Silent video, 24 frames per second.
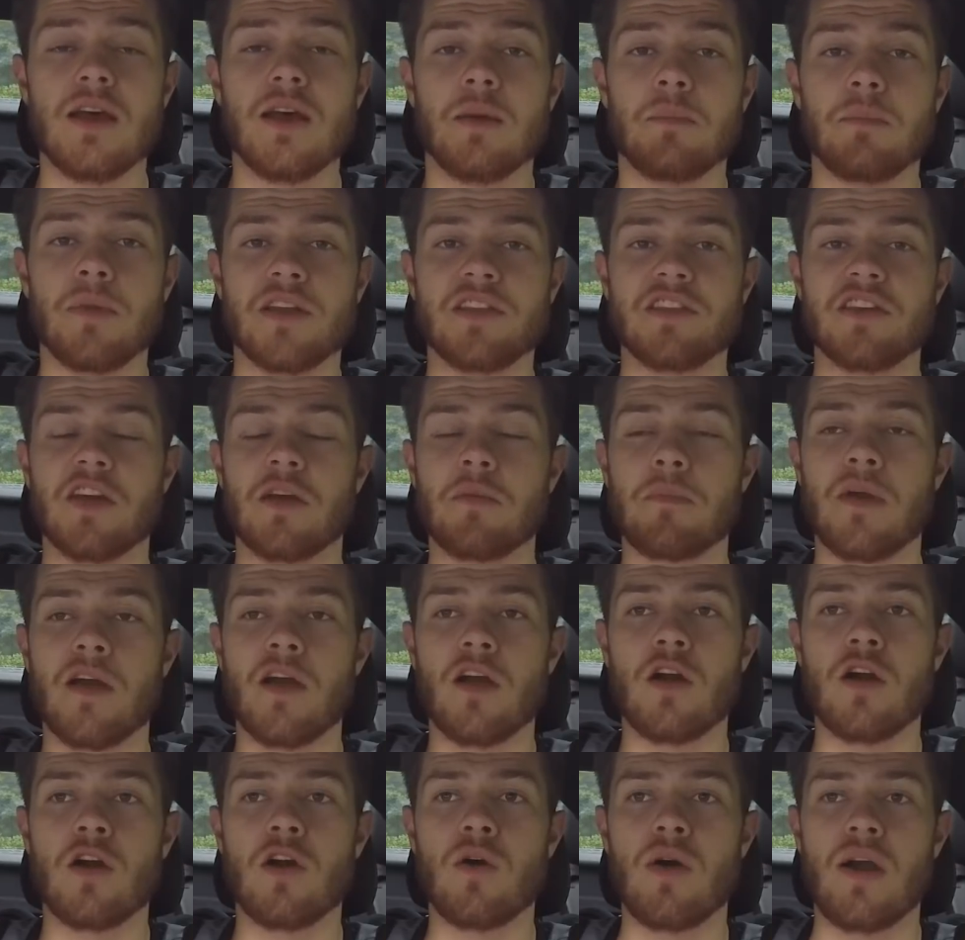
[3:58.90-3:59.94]
But the
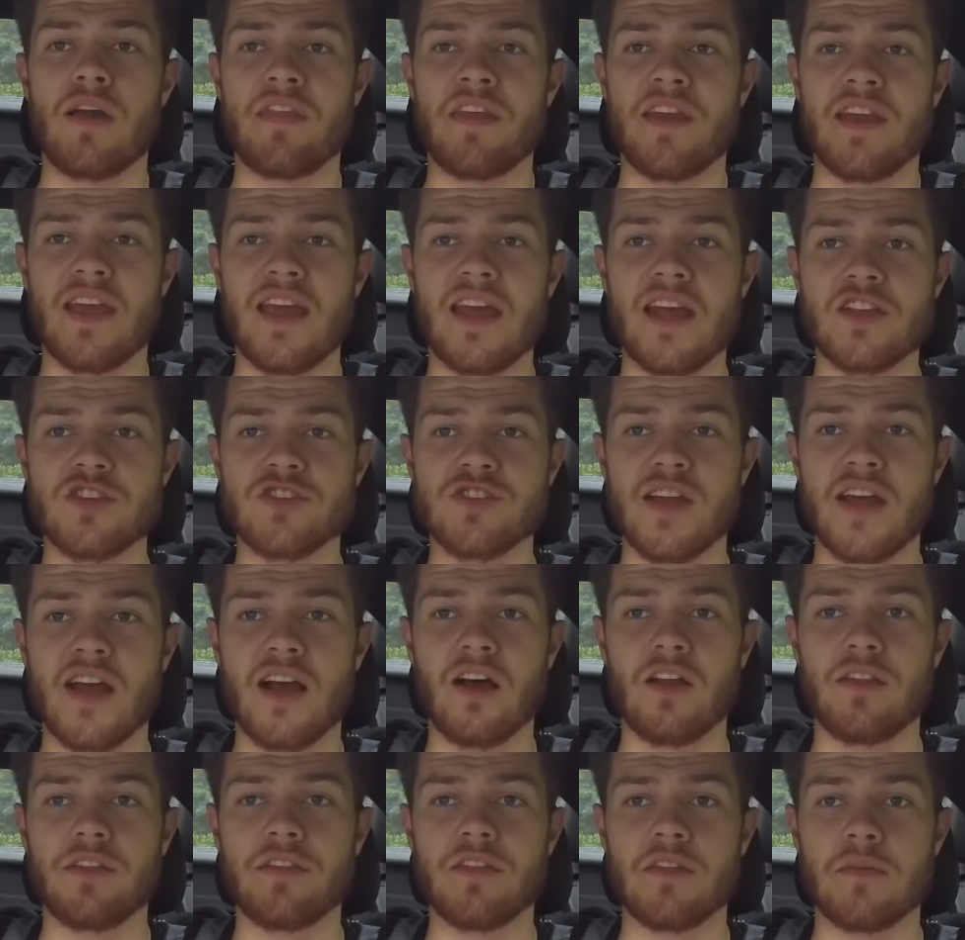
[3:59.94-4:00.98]
Camaro, I think, edged
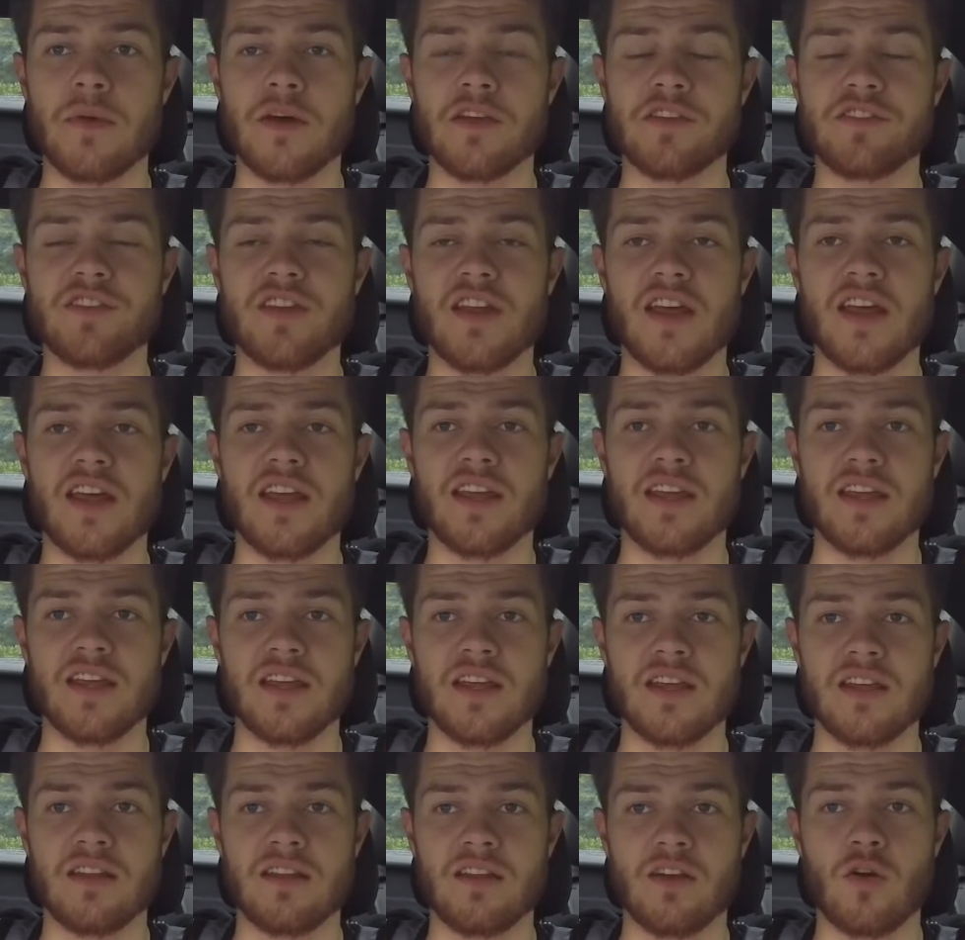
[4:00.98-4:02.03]
out the Mustang
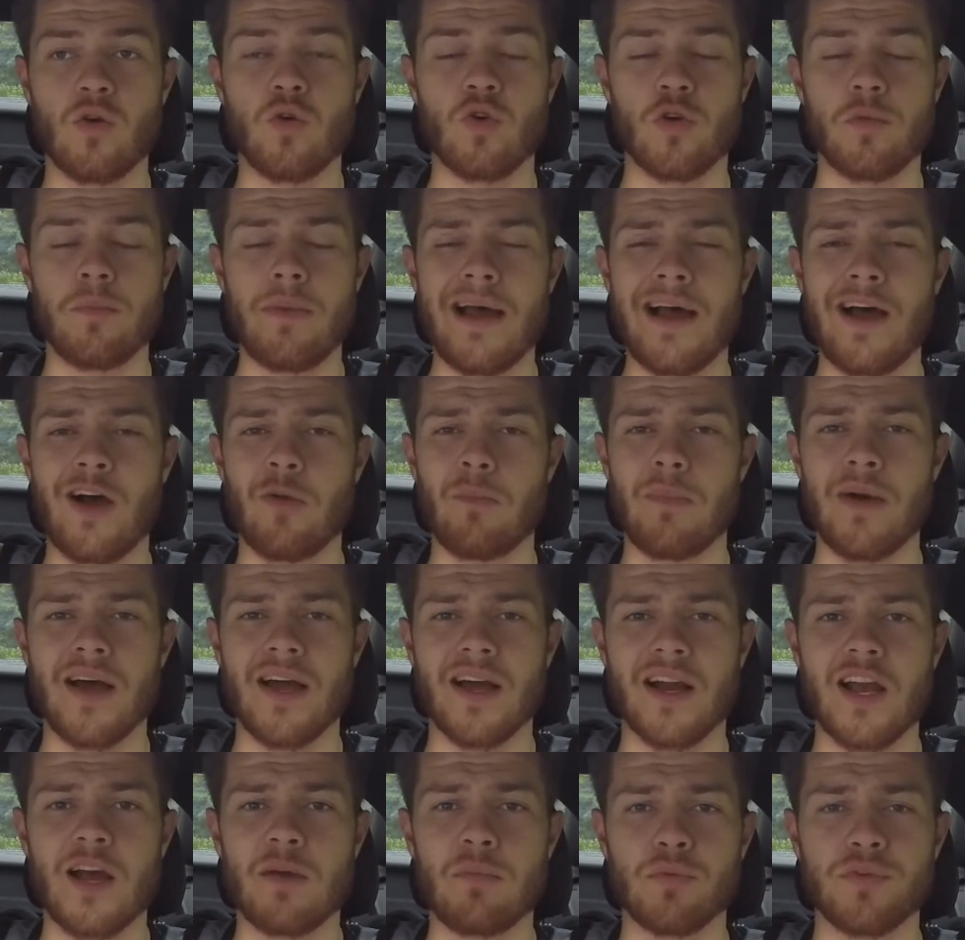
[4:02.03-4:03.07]
in the quarter mile by
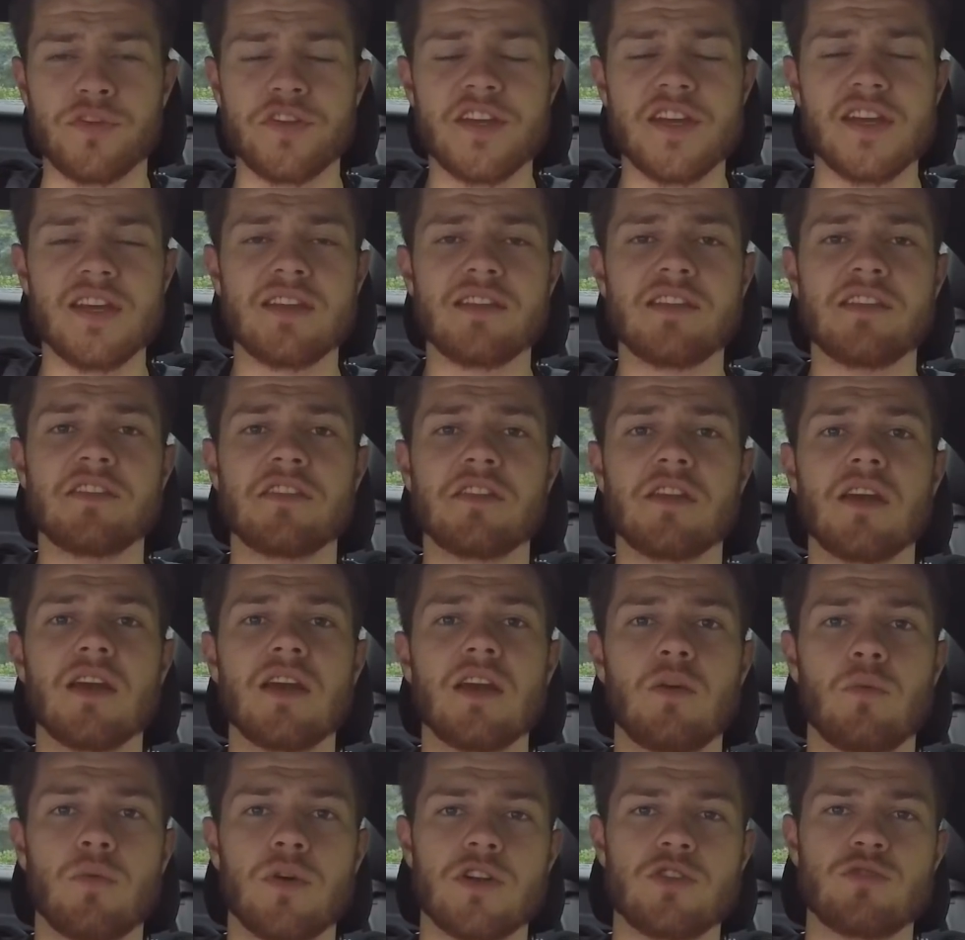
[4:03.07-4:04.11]
a couple tenths.
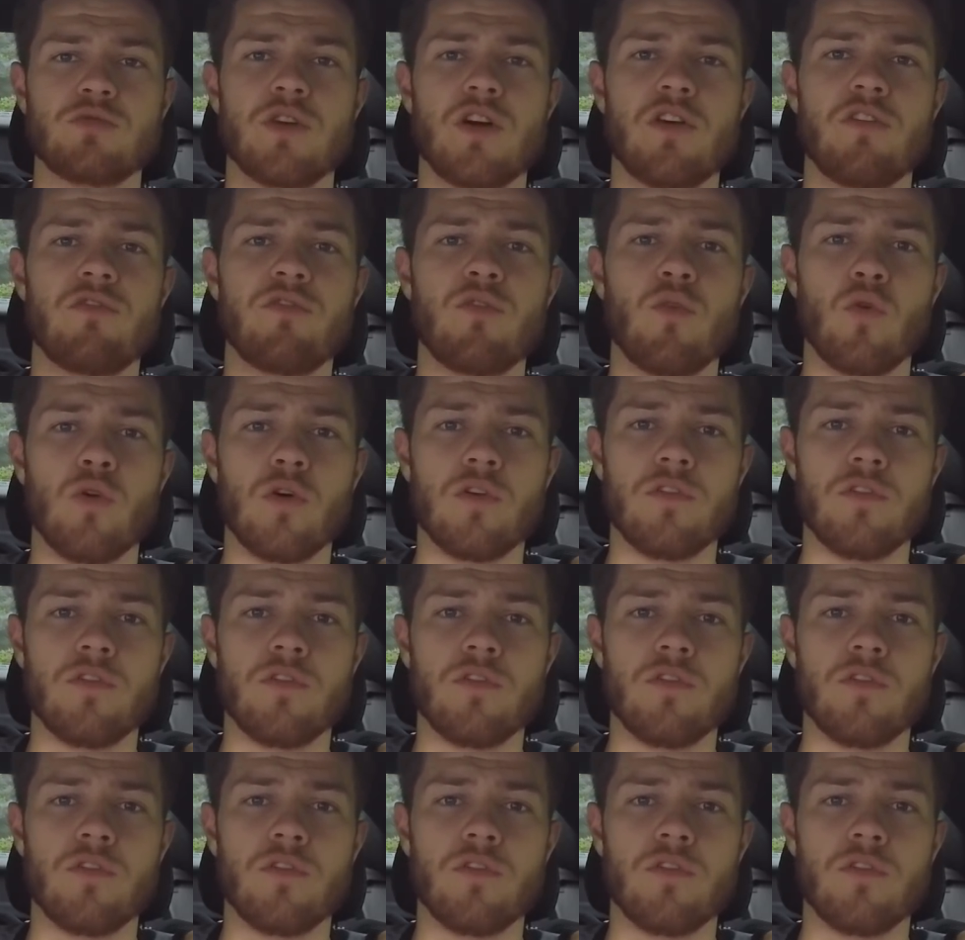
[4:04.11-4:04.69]
Went 12.4